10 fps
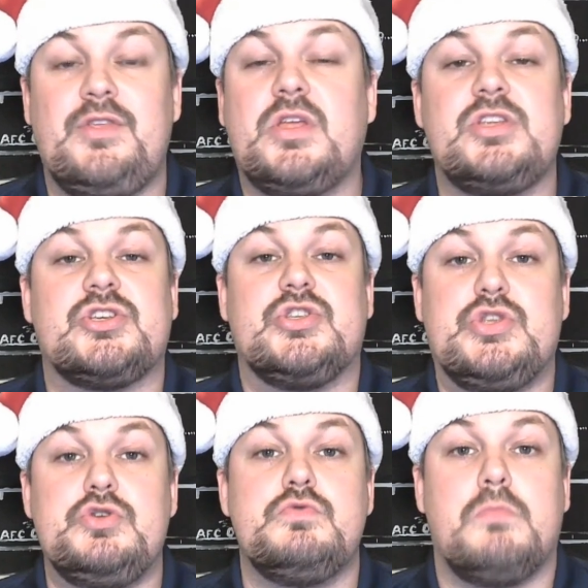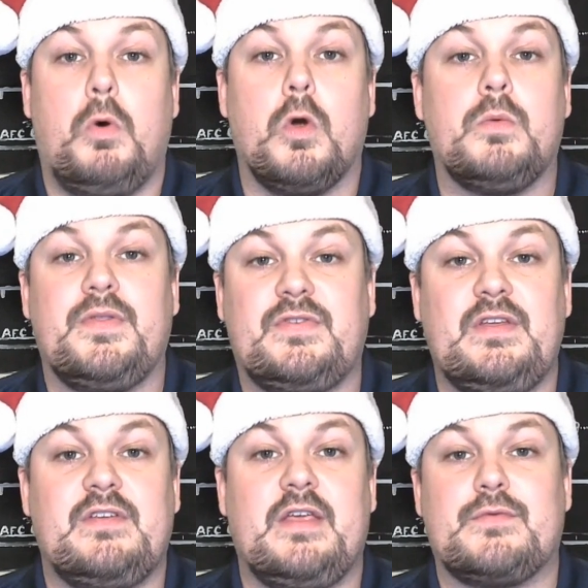And you can just do more with
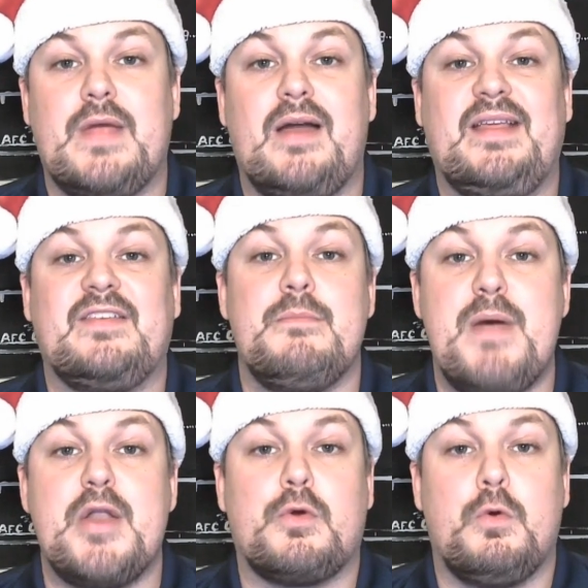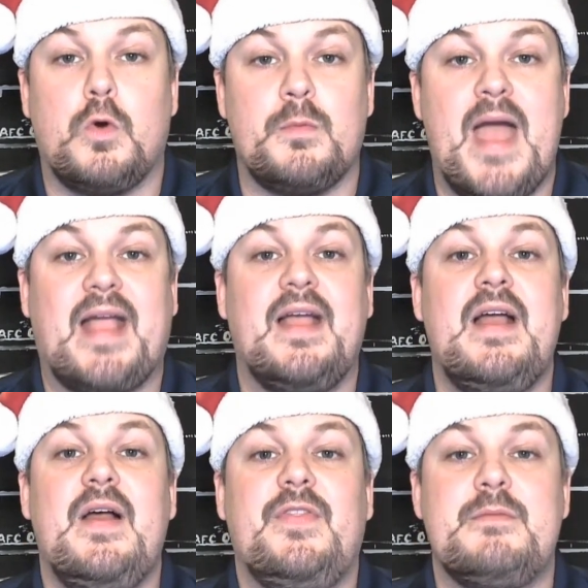CJ Stroud. He's a better quarterback
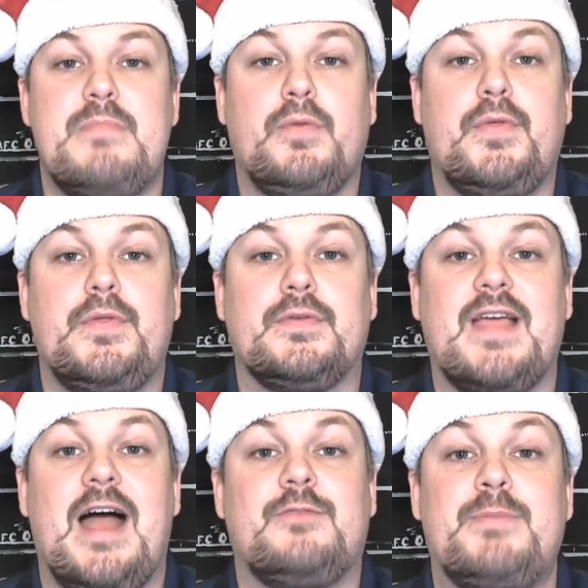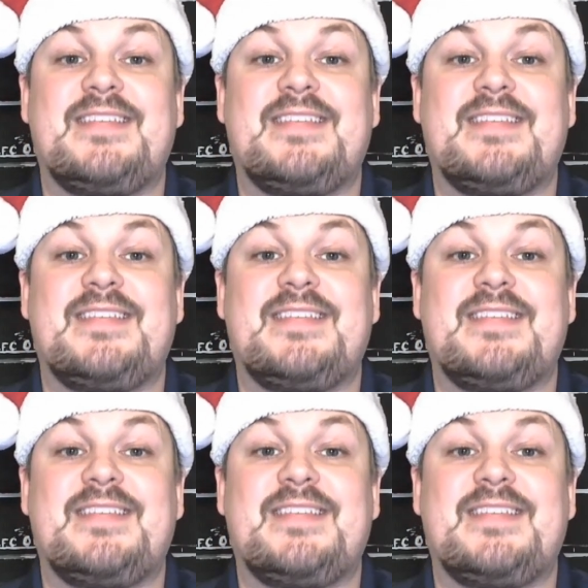than both of those guys.